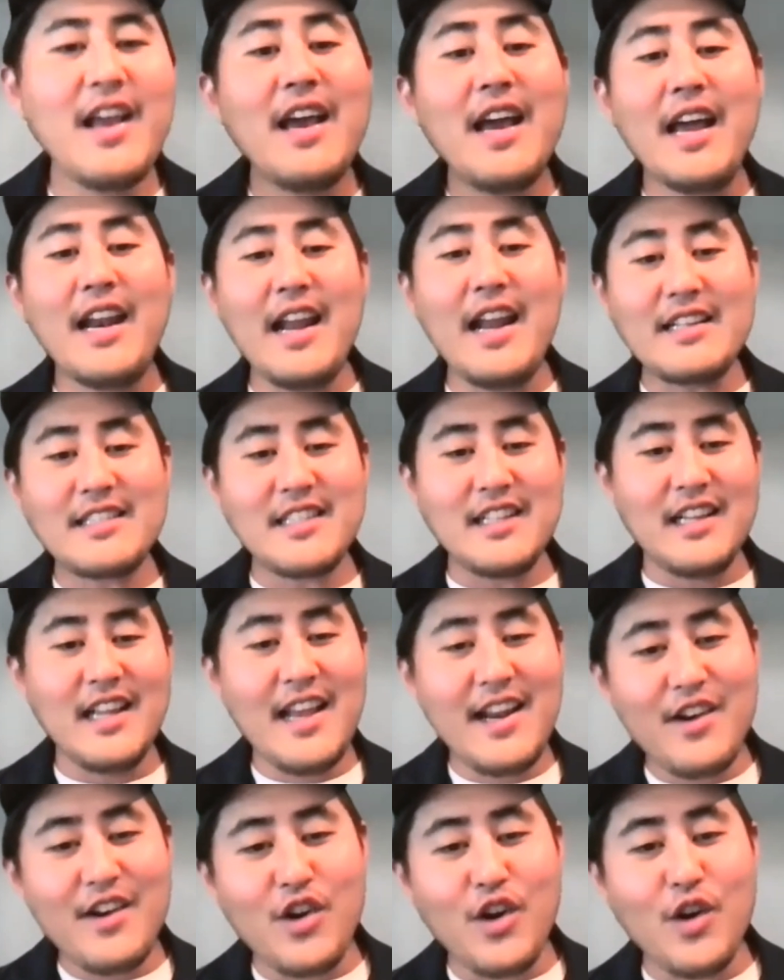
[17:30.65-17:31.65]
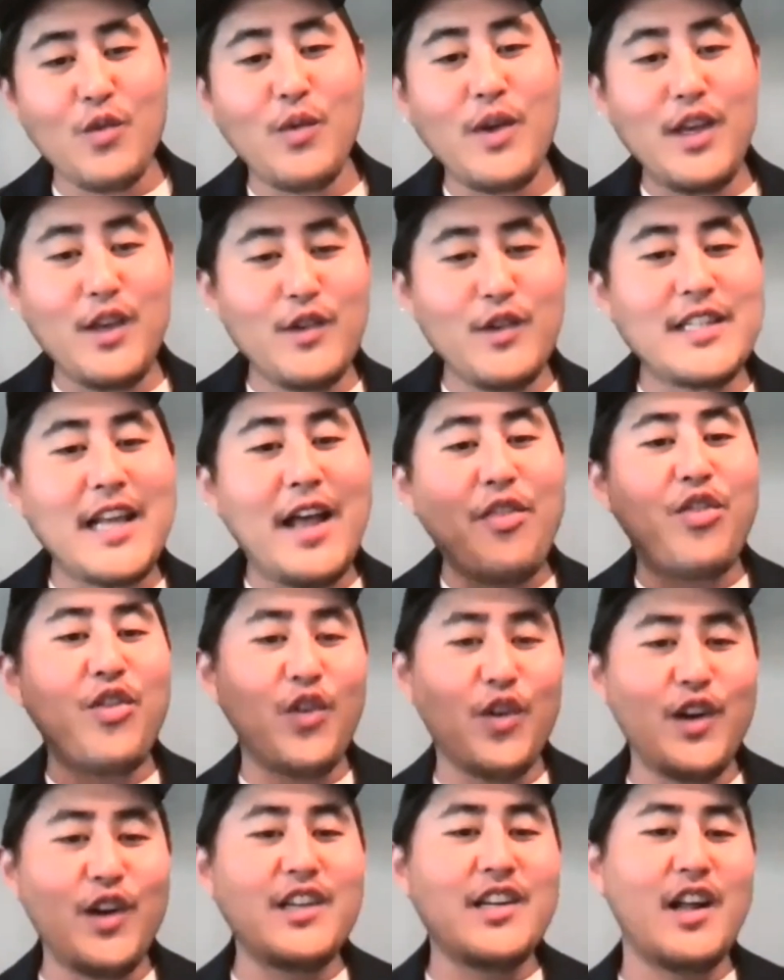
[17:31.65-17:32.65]
And as the lender, we use that
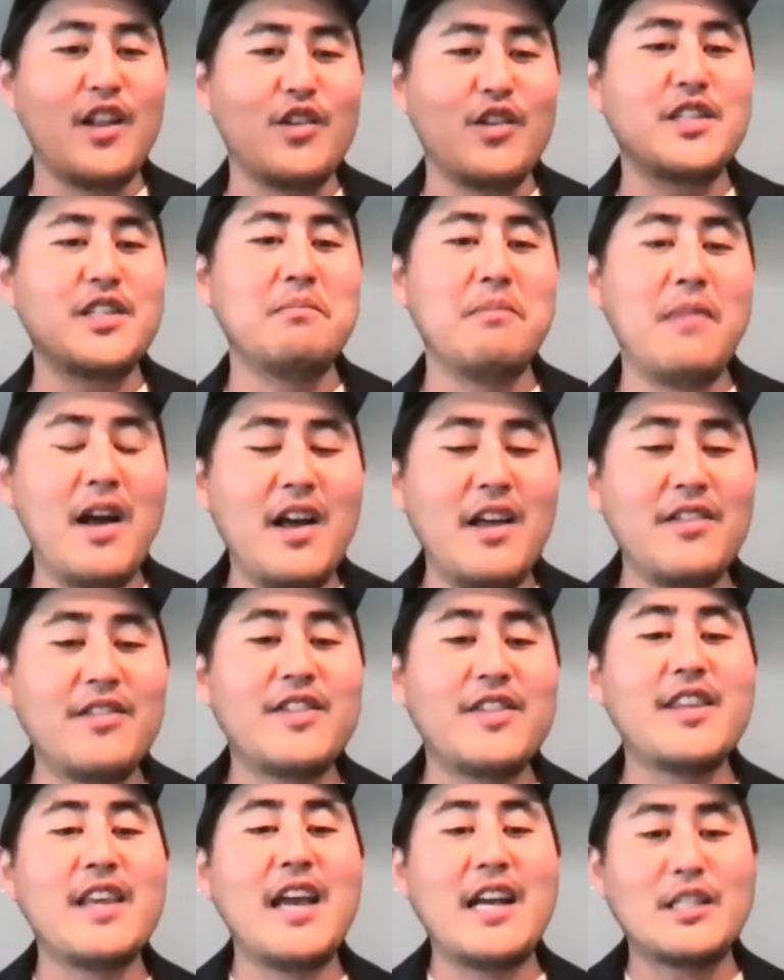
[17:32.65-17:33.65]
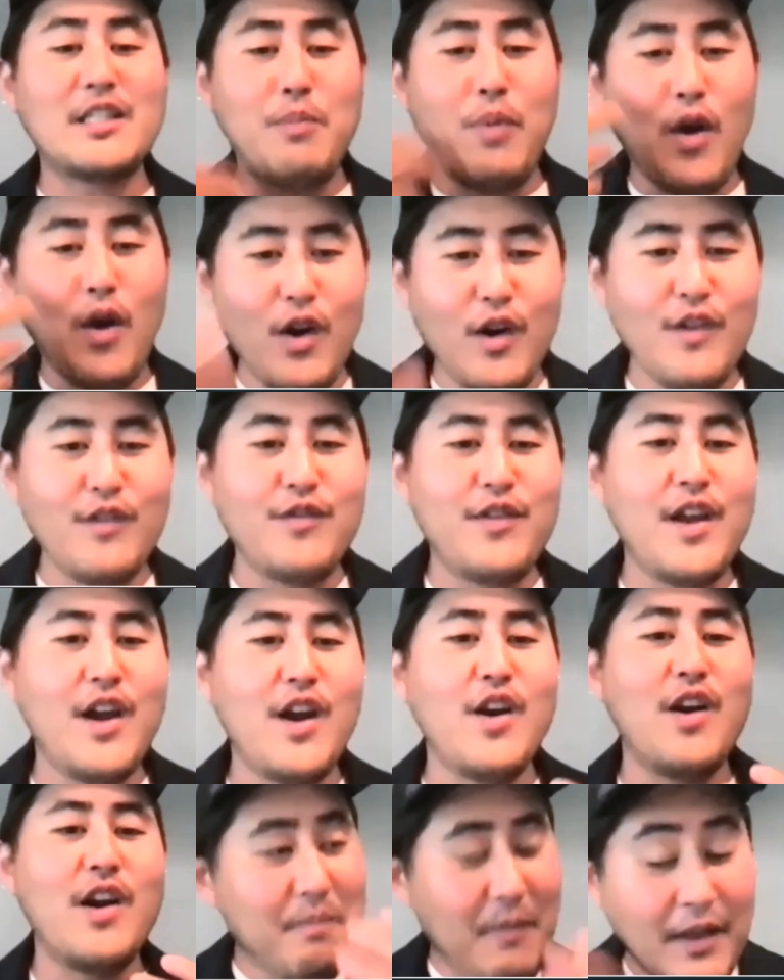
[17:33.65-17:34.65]
$30 a month as part of
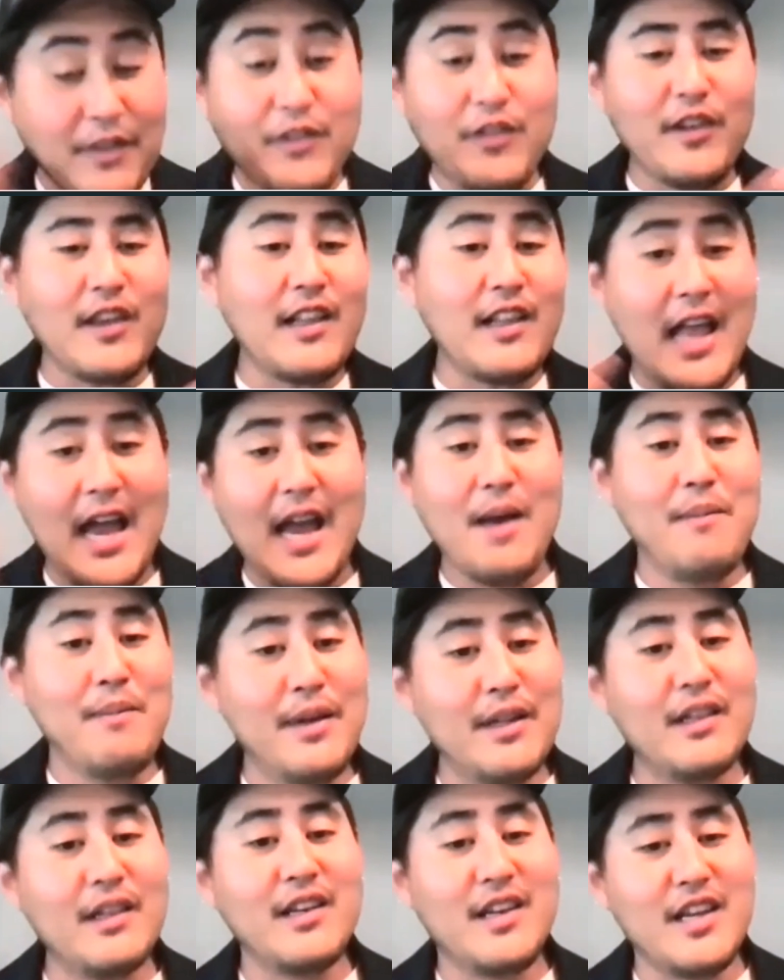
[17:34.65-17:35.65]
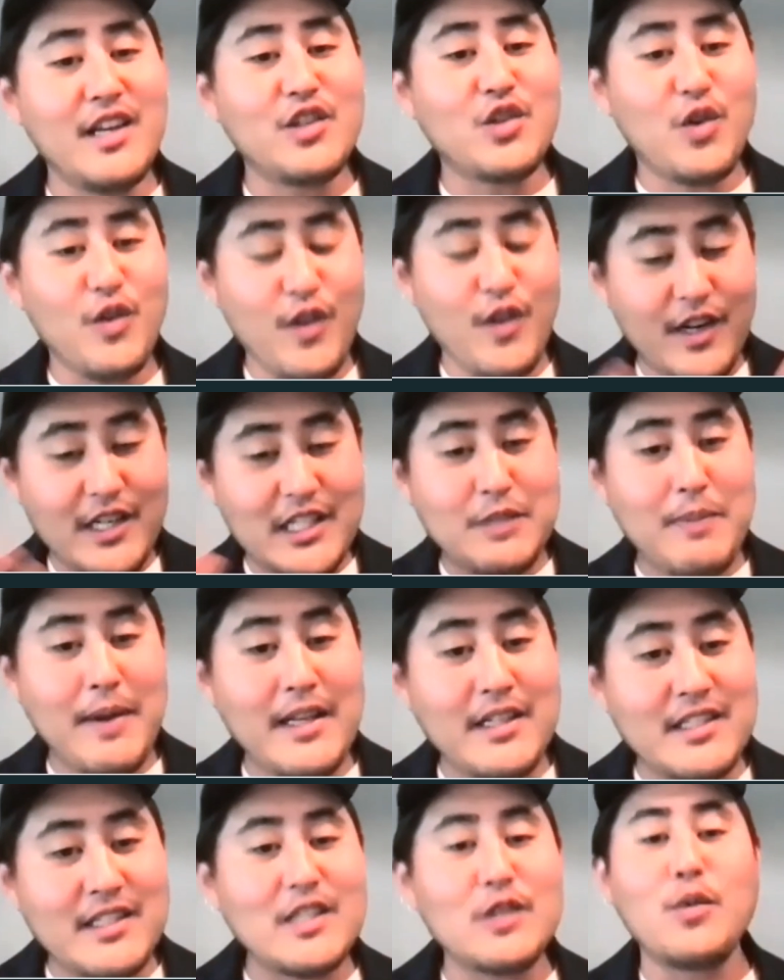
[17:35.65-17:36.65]
their monthly liabilities or their
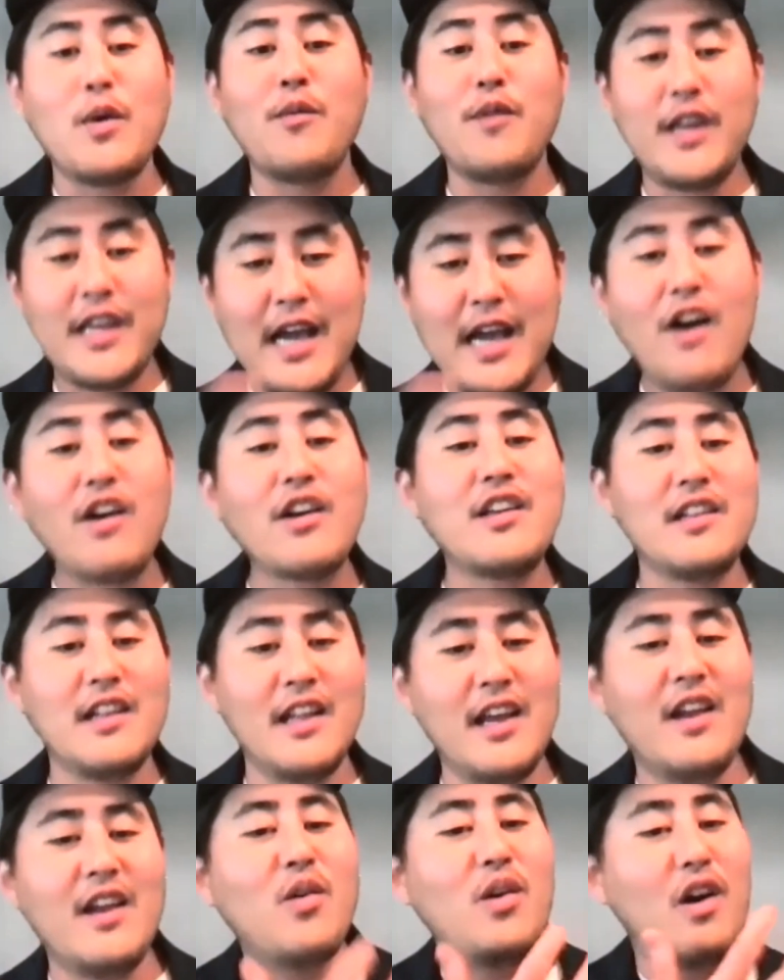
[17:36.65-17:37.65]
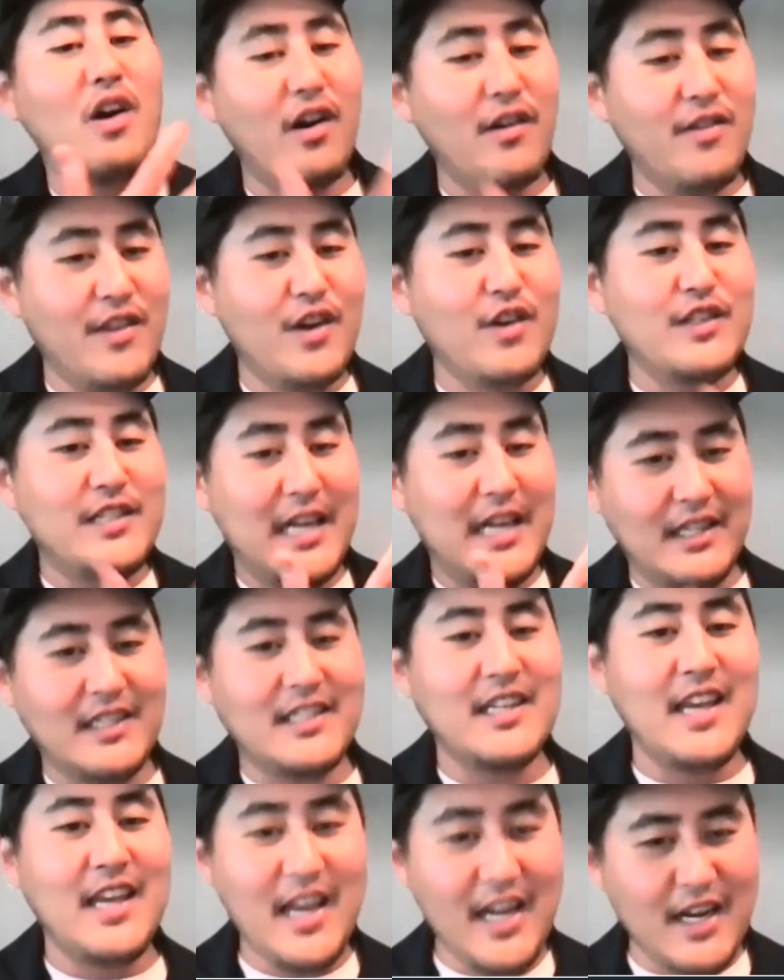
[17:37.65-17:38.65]
expenses when we calculate their debt
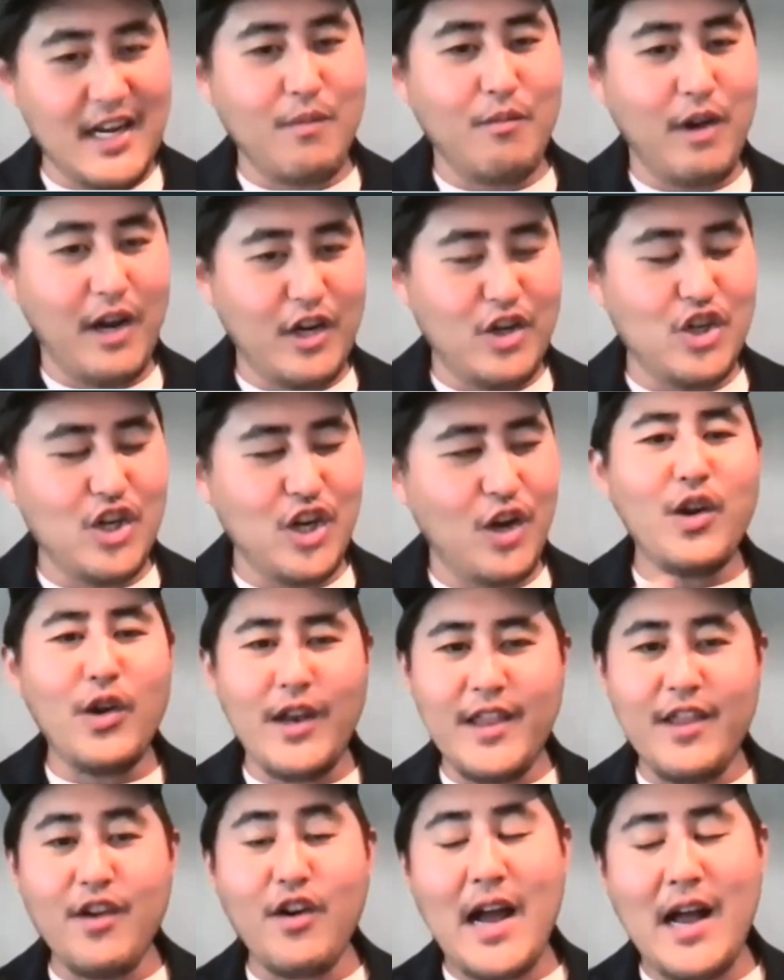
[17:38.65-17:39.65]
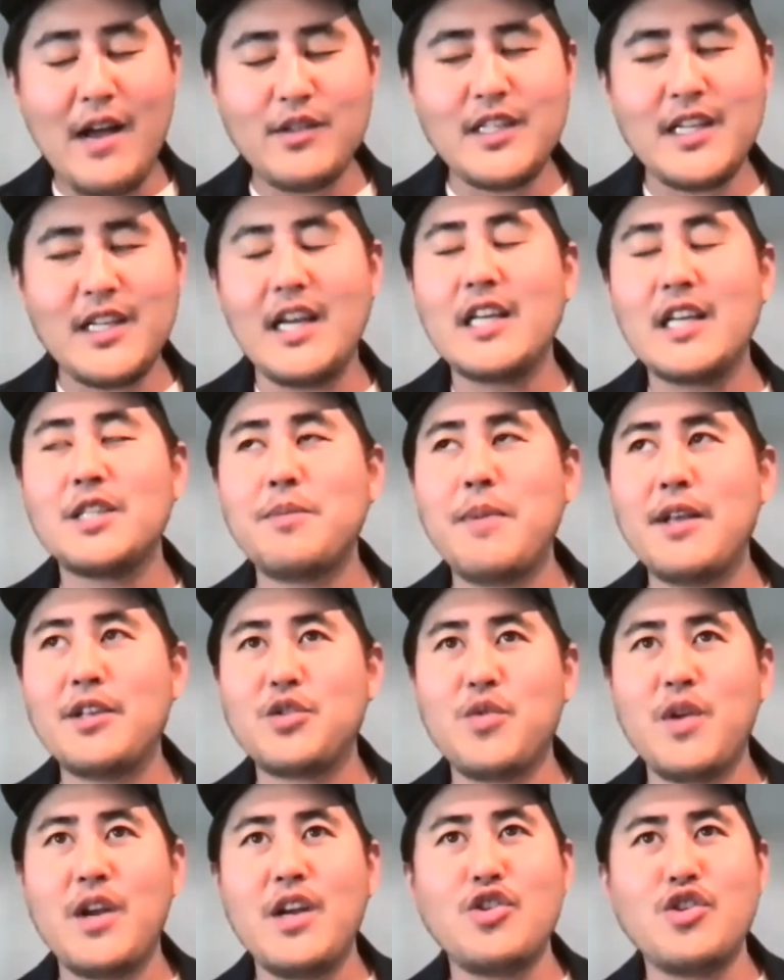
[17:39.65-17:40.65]
to income ratio and their housing
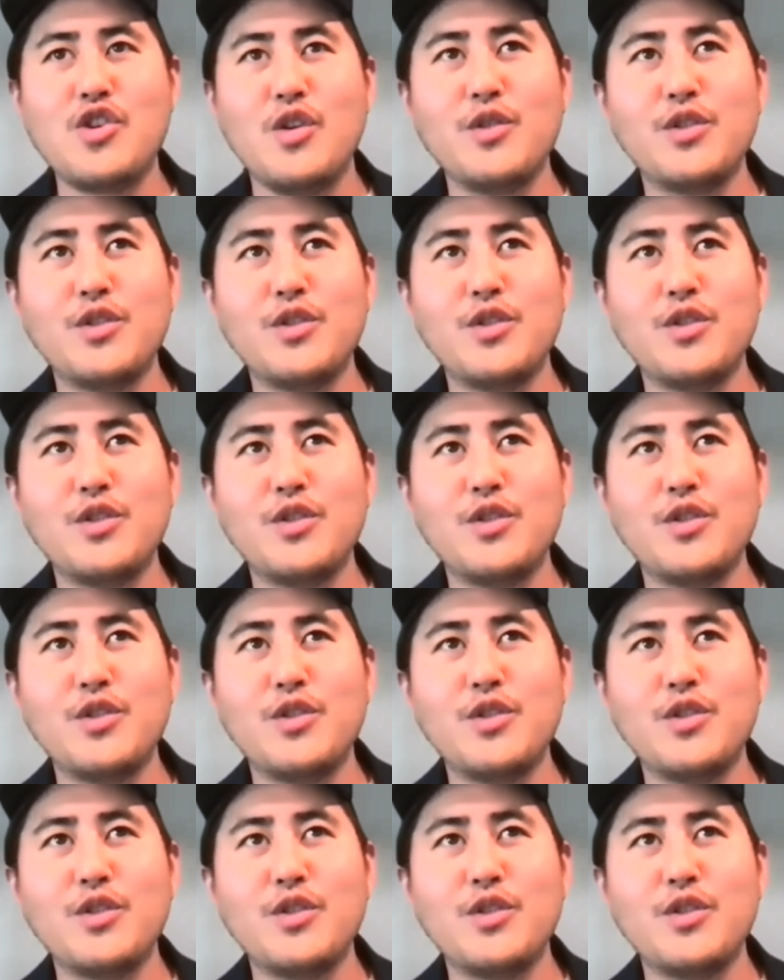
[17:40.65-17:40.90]
expense ratio.